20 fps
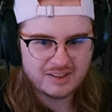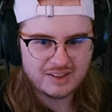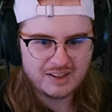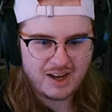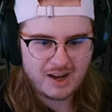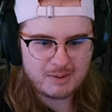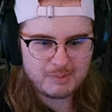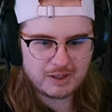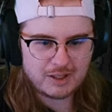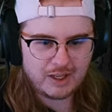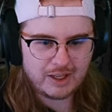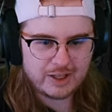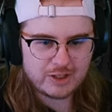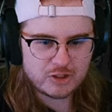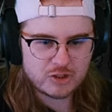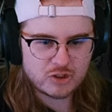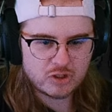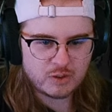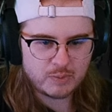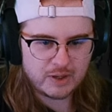I'm a
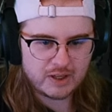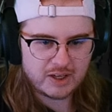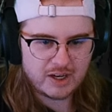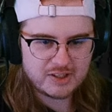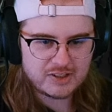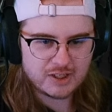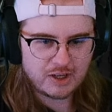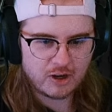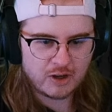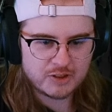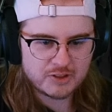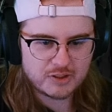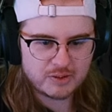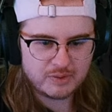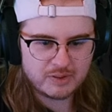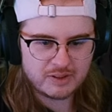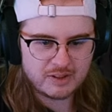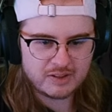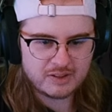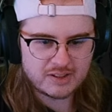glancer. What can I say? Also,
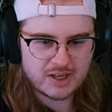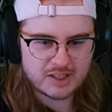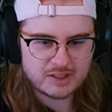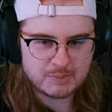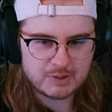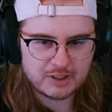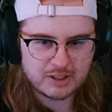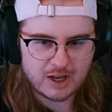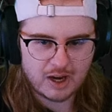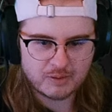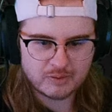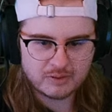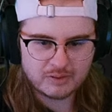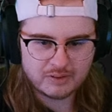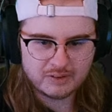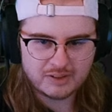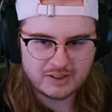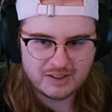these guys have been countered.